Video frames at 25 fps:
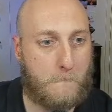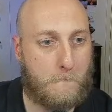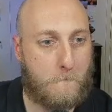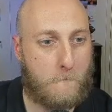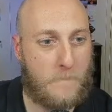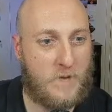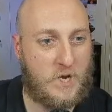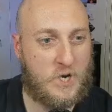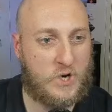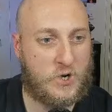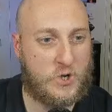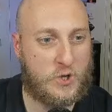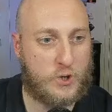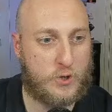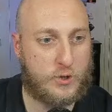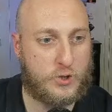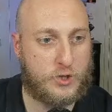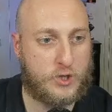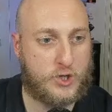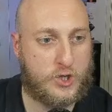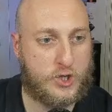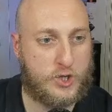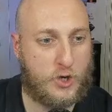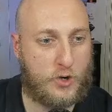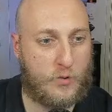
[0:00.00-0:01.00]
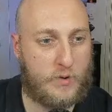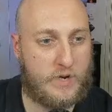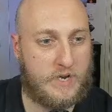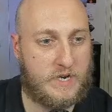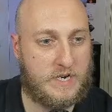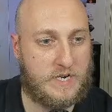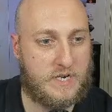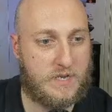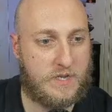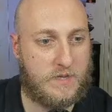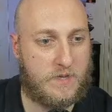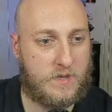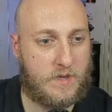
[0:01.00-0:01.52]
it'll show
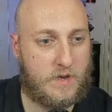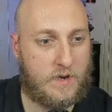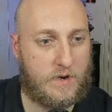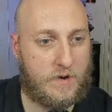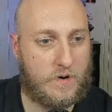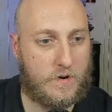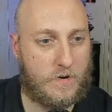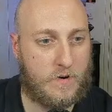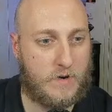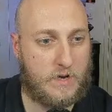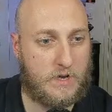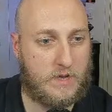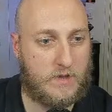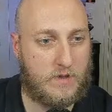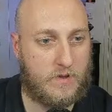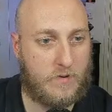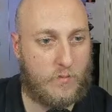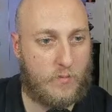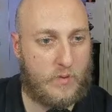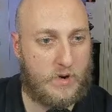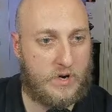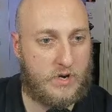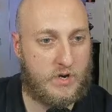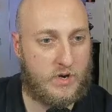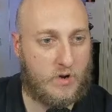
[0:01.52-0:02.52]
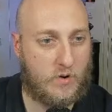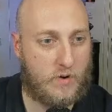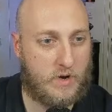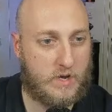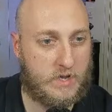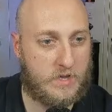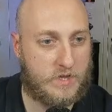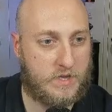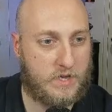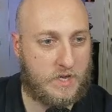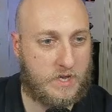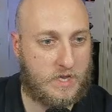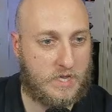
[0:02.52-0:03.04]
it there in the window, I
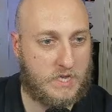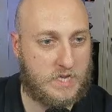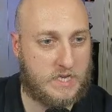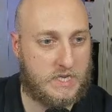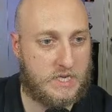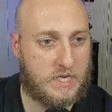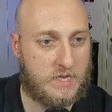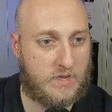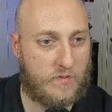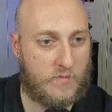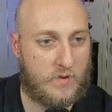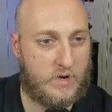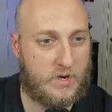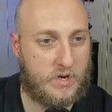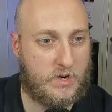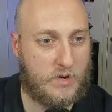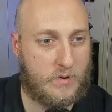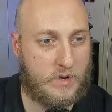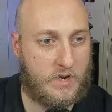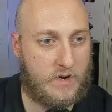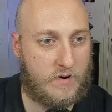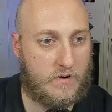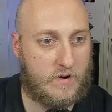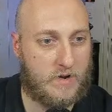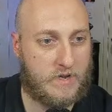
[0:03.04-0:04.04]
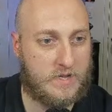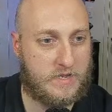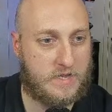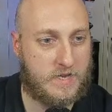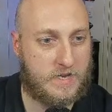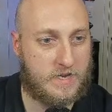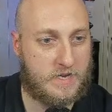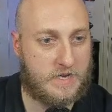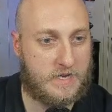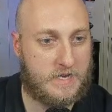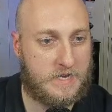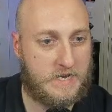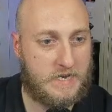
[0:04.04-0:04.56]
think. This is the window here, I
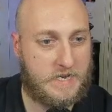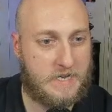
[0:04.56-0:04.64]
think.